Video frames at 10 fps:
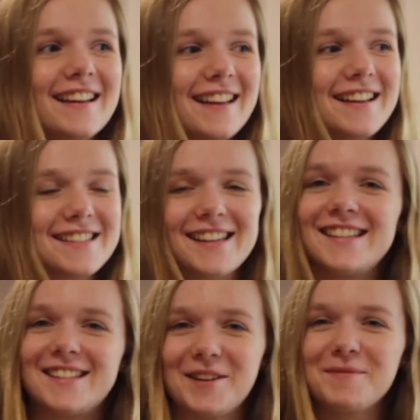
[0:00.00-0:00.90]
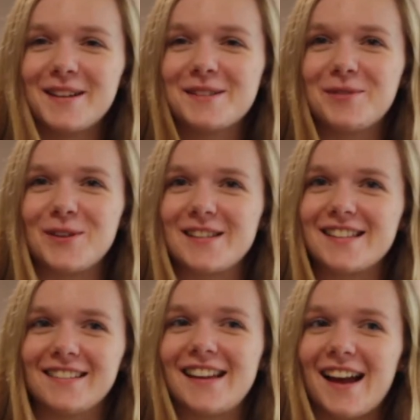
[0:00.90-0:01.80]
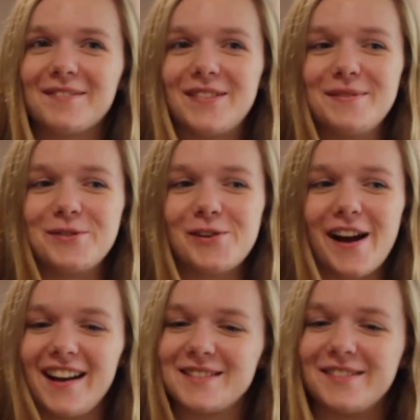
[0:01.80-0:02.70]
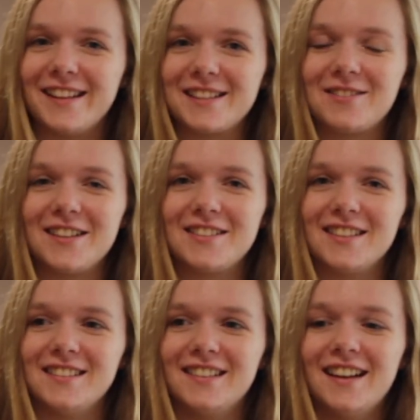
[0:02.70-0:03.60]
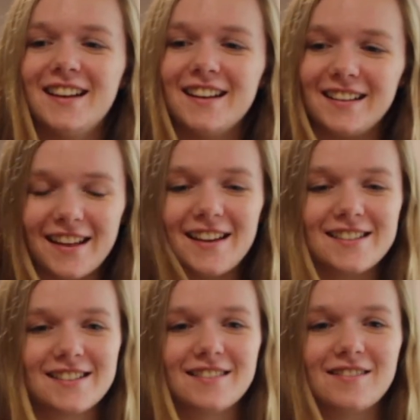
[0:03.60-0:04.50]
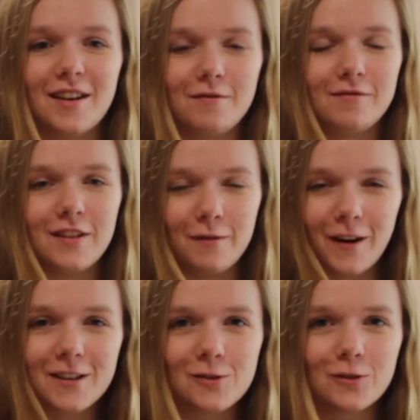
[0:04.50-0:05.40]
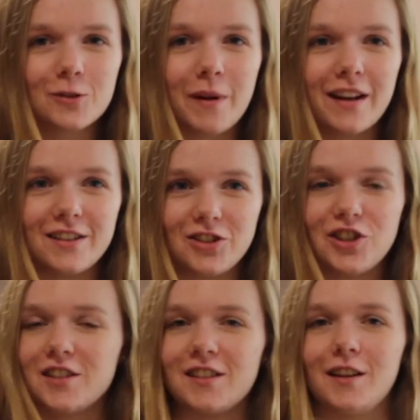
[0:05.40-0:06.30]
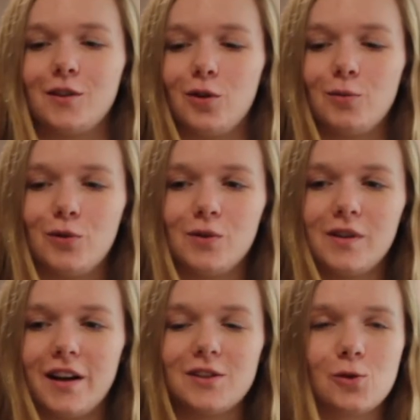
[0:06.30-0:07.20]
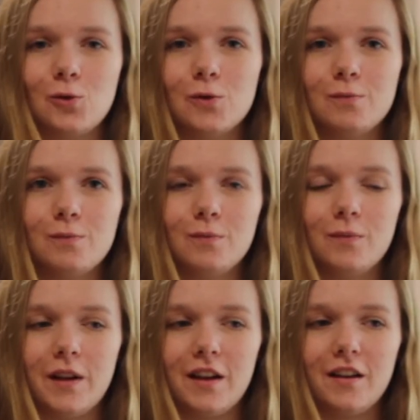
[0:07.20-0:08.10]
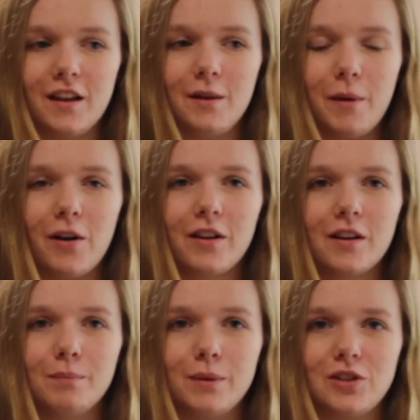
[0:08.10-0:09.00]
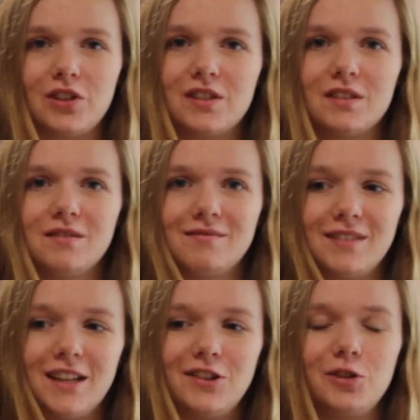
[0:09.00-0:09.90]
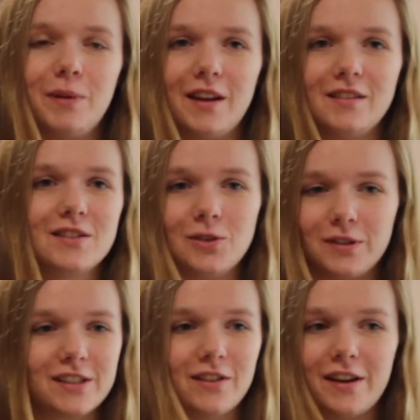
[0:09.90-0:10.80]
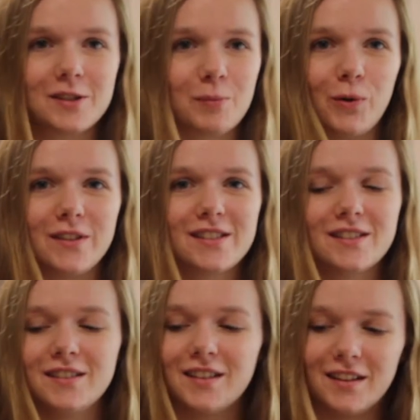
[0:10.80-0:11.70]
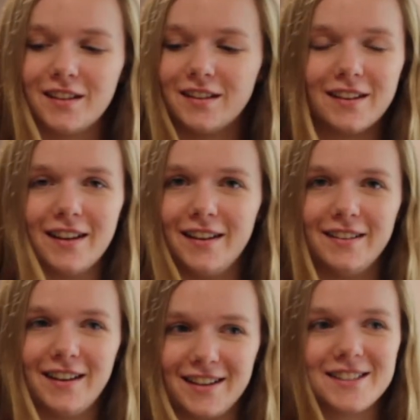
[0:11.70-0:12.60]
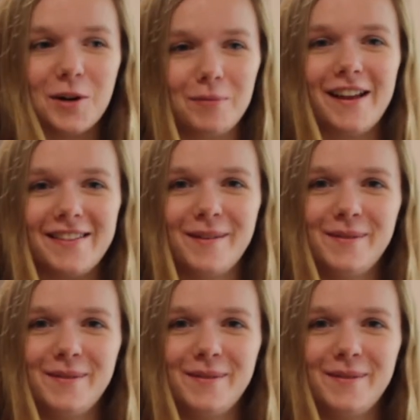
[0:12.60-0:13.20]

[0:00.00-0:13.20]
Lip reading: Yes, I still play sports. A lot of people ask me this question. Yes, the American school in Japan is just like a normal high school in America, but just in Japan. So it still has sports, and I still play them.